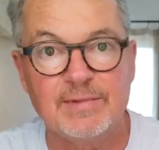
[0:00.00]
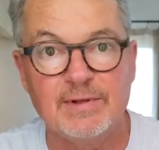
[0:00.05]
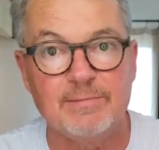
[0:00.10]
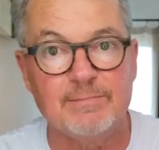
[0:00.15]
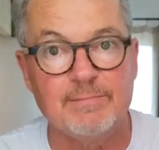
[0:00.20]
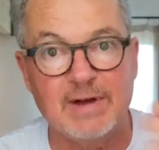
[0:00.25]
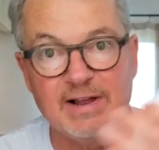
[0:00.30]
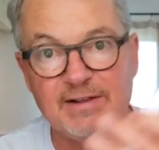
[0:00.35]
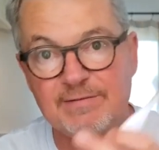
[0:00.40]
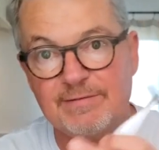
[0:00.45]

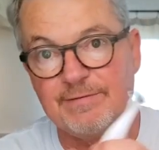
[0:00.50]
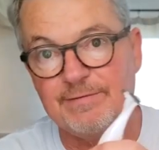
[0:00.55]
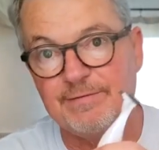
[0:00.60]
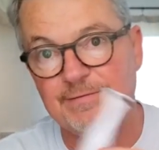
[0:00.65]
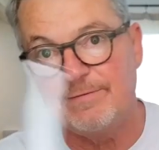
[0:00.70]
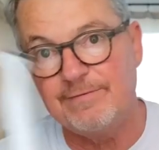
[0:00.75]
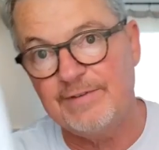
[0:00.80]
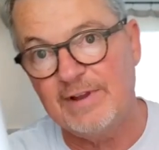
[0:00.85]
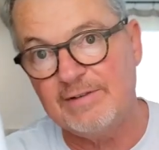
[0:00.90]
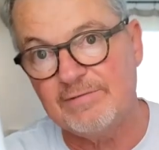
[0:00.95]
My
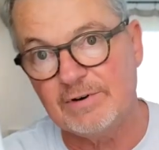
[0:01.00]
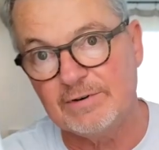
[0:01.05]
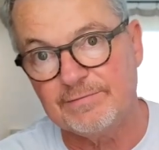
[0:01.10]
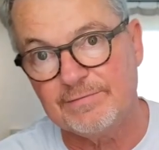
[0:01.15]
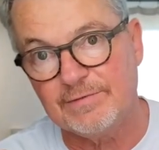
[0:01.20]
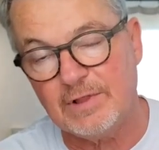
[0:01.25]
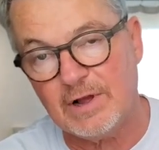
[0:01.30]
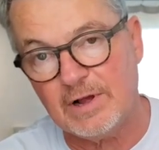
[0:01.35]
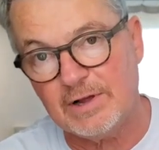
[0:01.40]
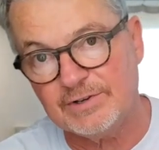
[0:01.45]
favorite
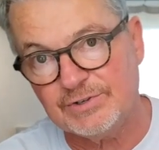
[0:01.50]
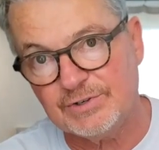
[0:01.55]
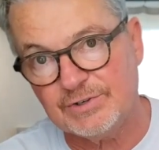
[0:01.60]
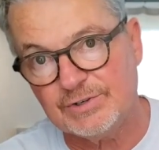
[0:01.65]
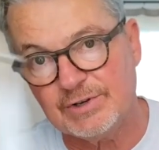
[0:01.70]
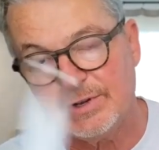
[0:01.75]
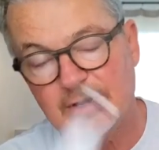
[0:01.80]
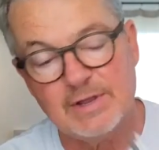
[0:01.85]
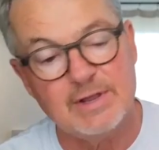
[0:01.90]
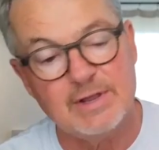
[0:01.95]
flosser,